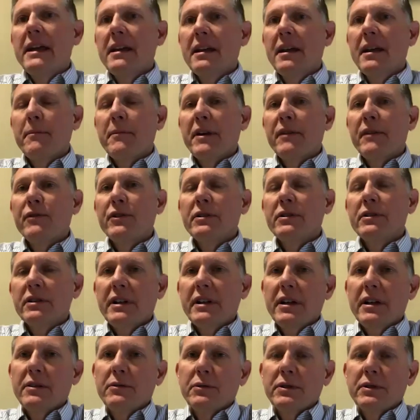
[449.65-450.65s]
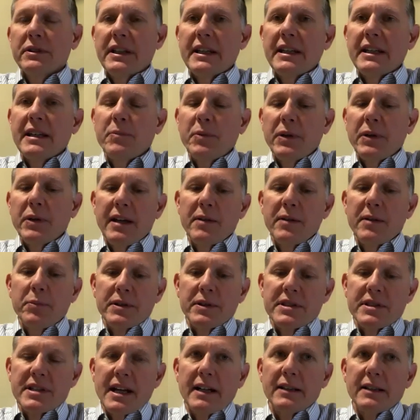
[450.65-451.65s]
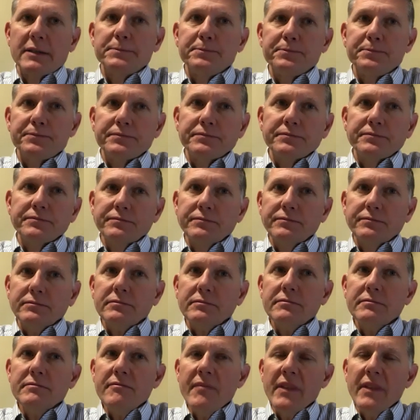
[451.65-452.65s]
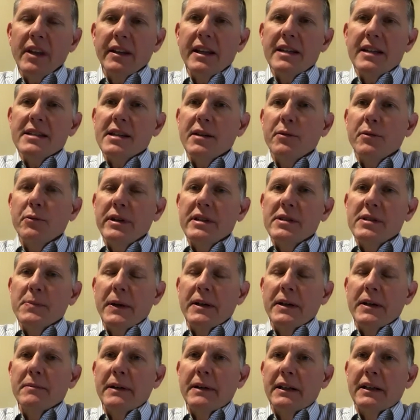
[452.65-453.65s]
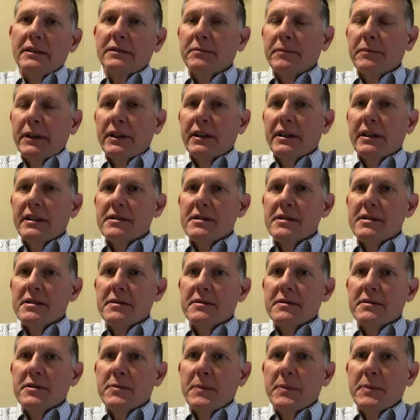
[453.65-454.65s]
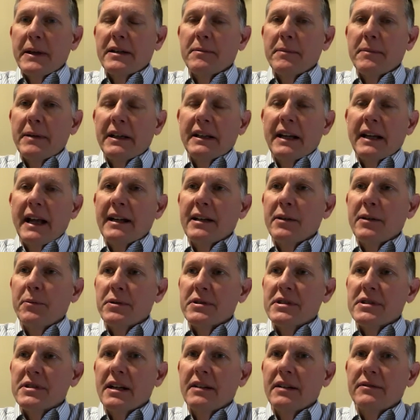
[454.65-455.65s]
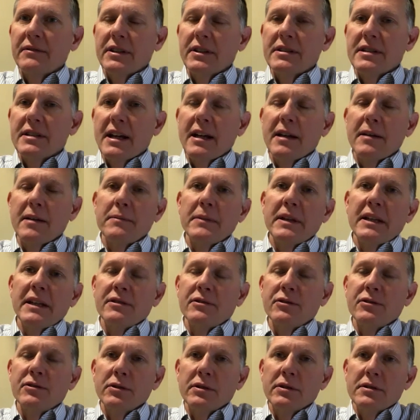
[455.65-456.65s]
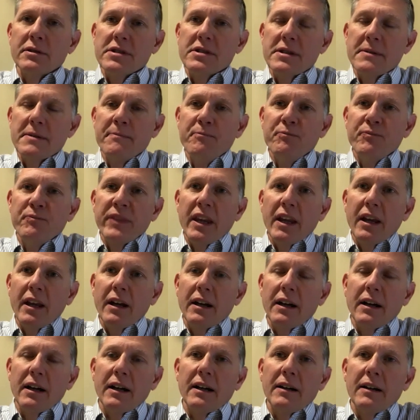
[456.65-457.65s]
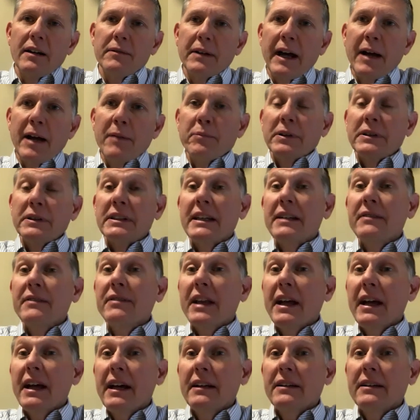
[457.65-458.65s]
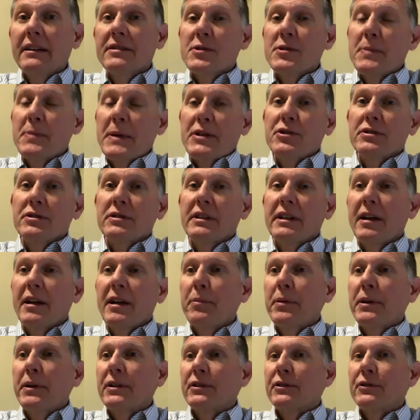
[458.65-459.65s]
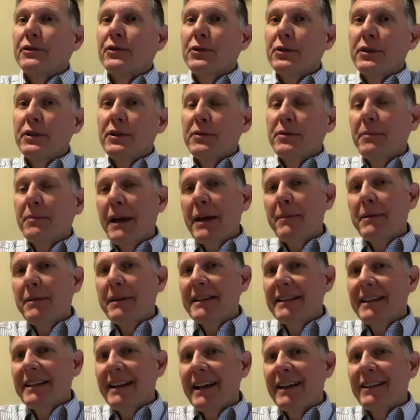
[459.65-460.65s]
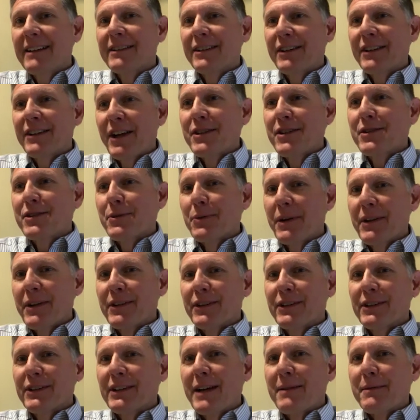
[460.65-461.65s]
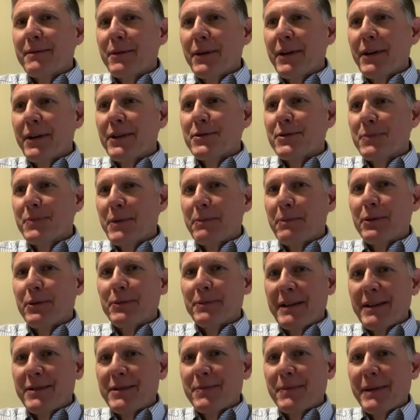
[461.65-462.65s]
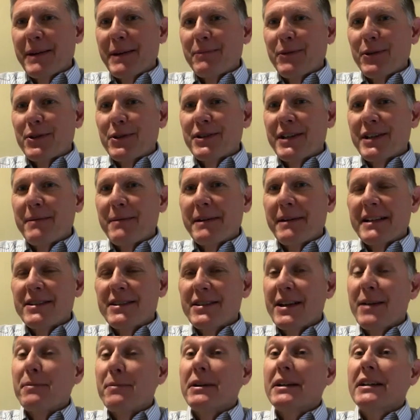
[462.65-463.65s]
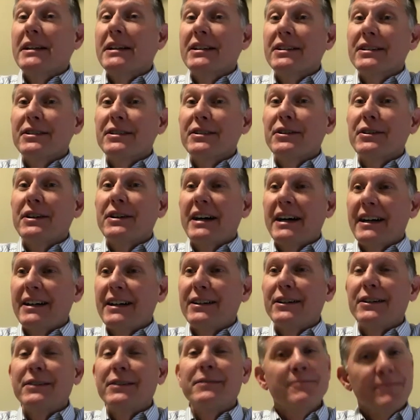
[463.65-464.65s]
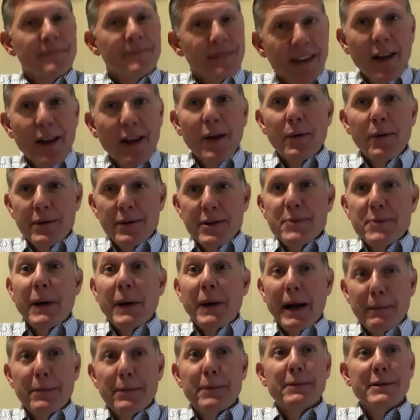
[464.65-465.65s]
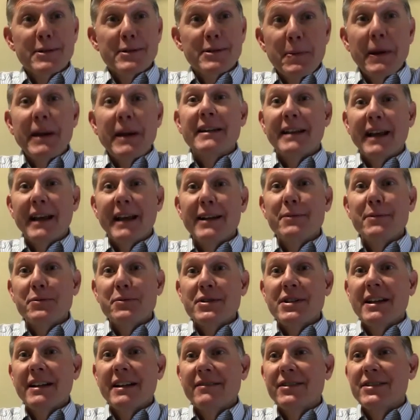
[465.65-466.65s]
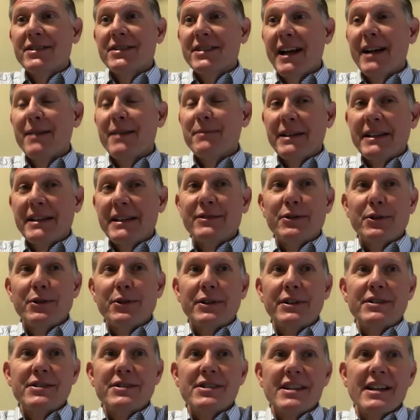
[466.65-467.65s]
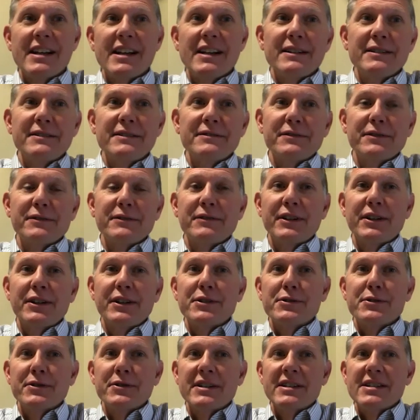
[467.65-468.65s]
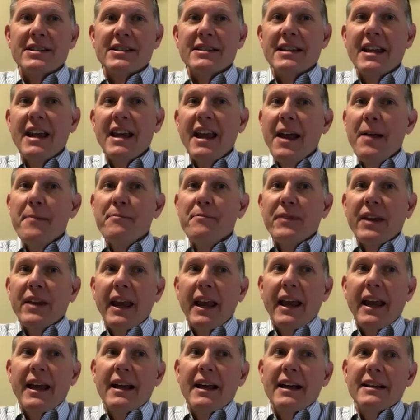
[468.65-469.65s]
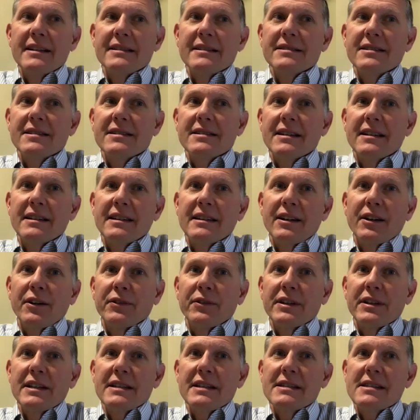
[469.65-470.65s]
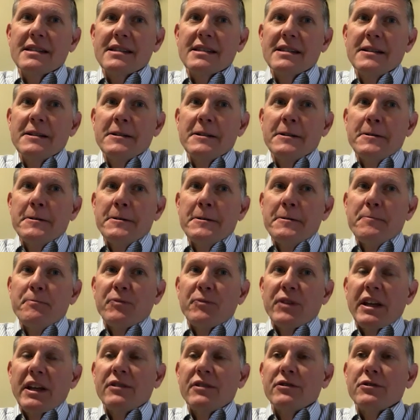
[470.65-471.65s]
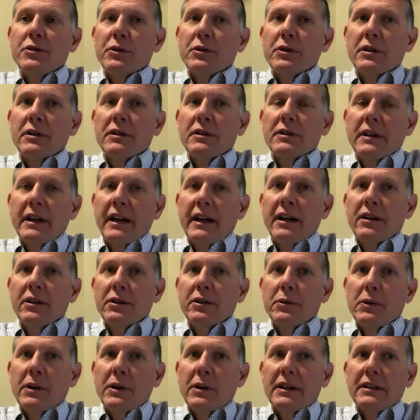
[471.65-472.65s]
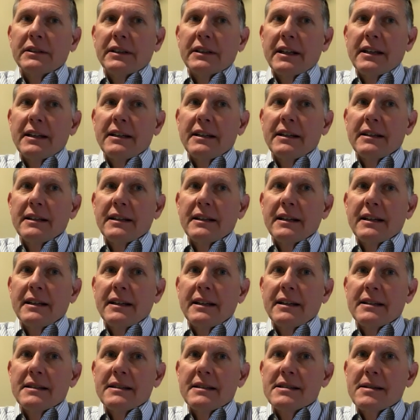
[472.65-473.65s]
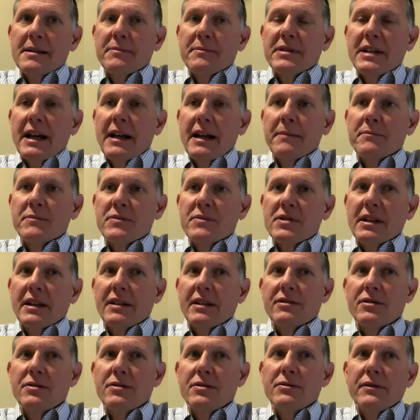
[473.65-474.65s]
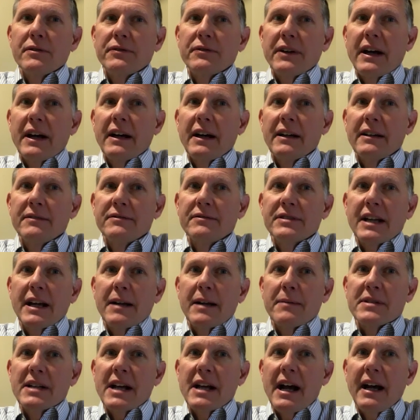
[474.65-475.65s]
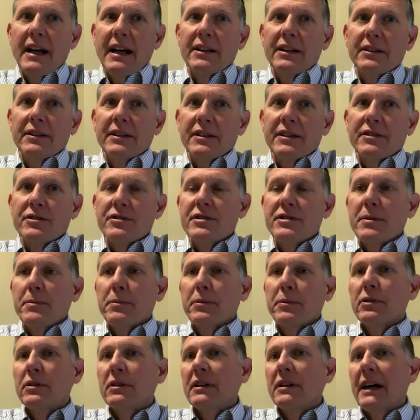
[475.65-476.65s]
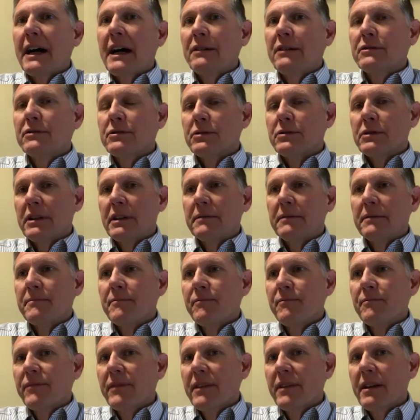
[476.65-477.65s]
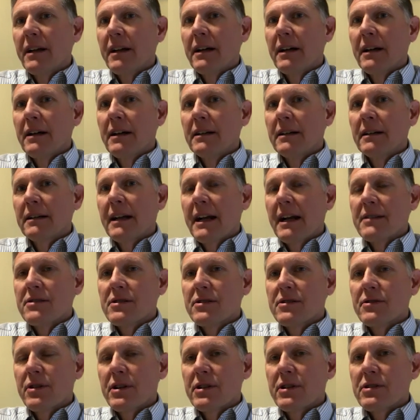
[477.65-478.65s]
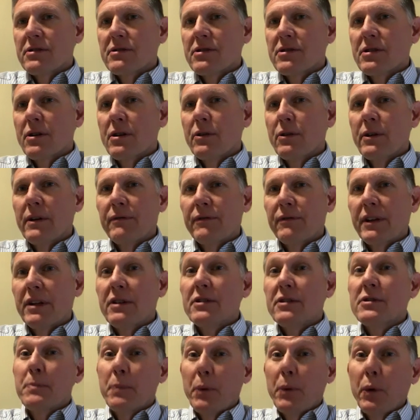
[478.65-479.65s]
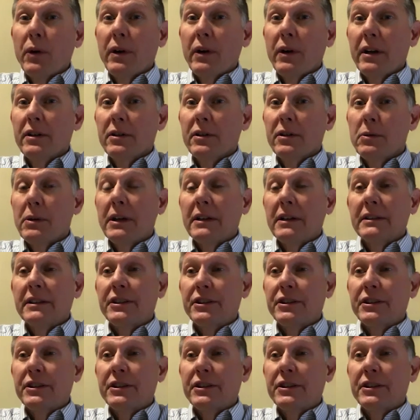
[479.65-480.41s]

I mean, if you look at what the EPA puts out, they say Americans spend about 90% of our time indoors. I believe that, especially up here north, maybe not in the nicer weather climate, whether people may spend more time outside. But here in Ohio, we probably spend 90% of our time indoors for various reasons. And, you know, these indoor air quality is sometimes like 2 to 5 times higher than your typical outdoor concentration. So if there's poor air quality,